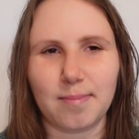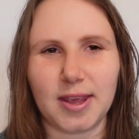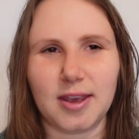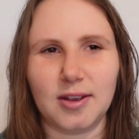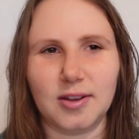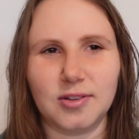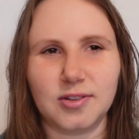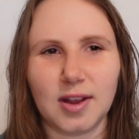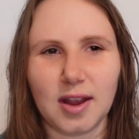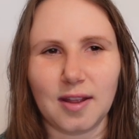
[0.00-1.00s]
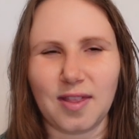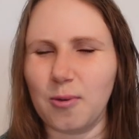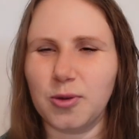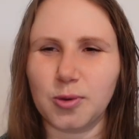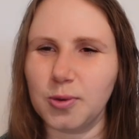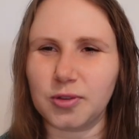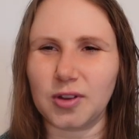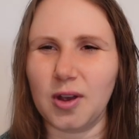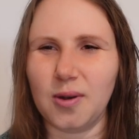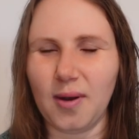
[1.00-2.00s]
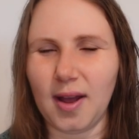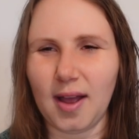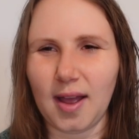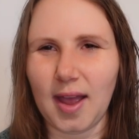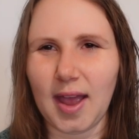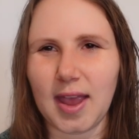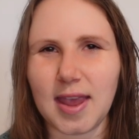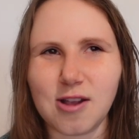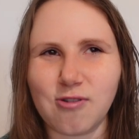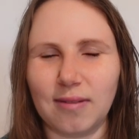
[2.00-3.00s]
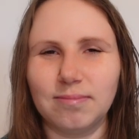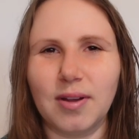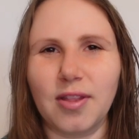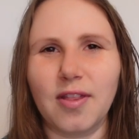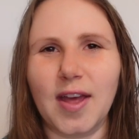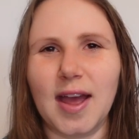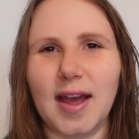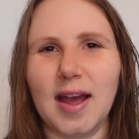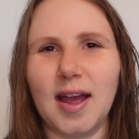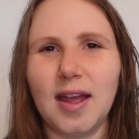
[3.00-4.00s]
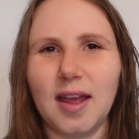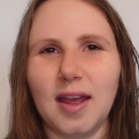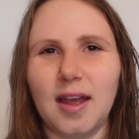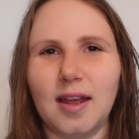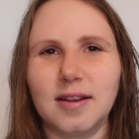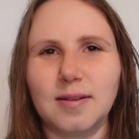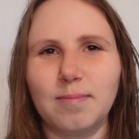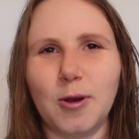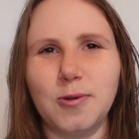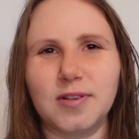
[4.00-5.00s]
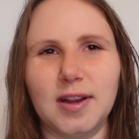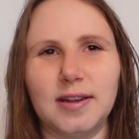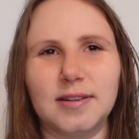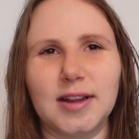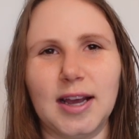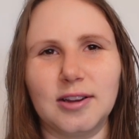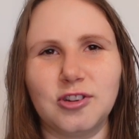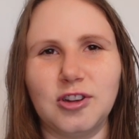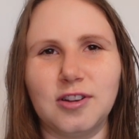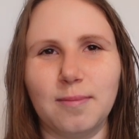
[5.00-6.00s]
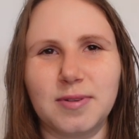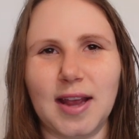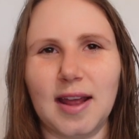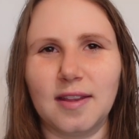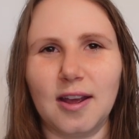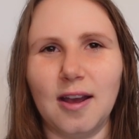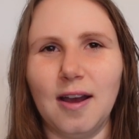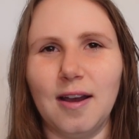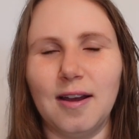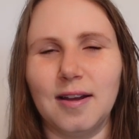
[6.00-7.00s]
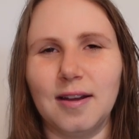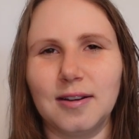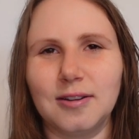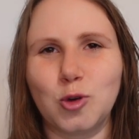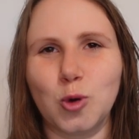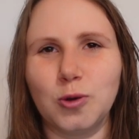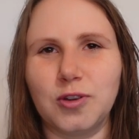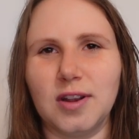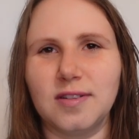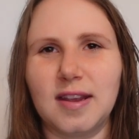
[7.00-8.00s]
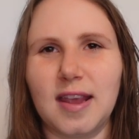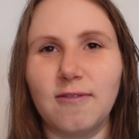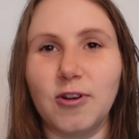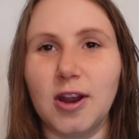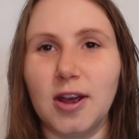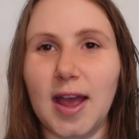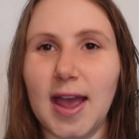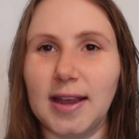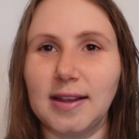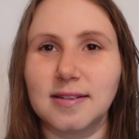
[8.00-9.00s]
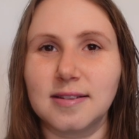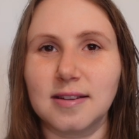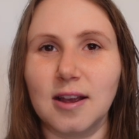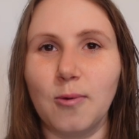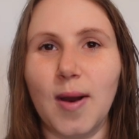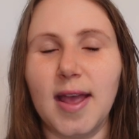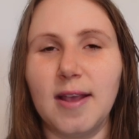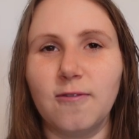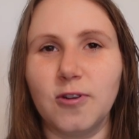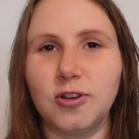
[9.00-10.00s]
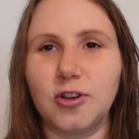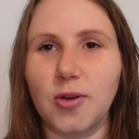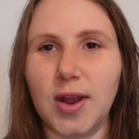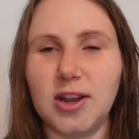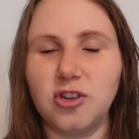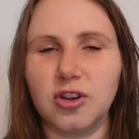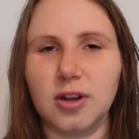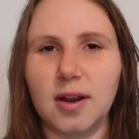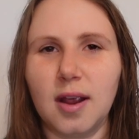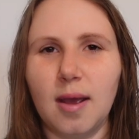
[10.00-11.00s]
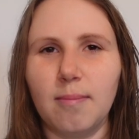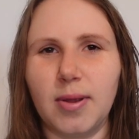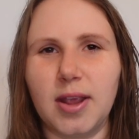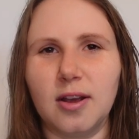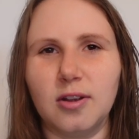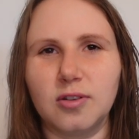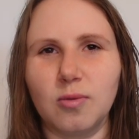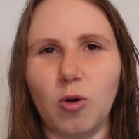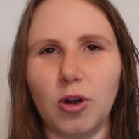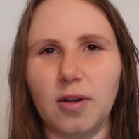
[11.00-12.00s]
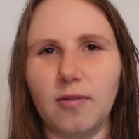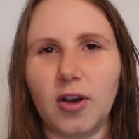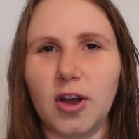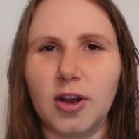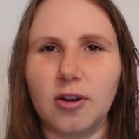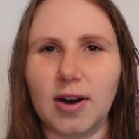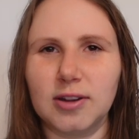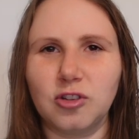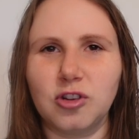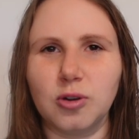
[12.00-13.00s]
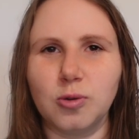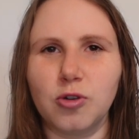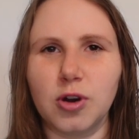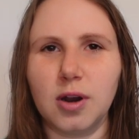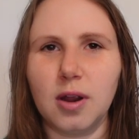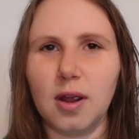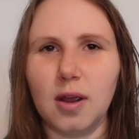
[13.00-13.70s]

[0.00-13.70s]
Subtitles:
because there was also a grandmother there posting that she's upset that her daughter has given her eggs away for donation, because one of her grandchildren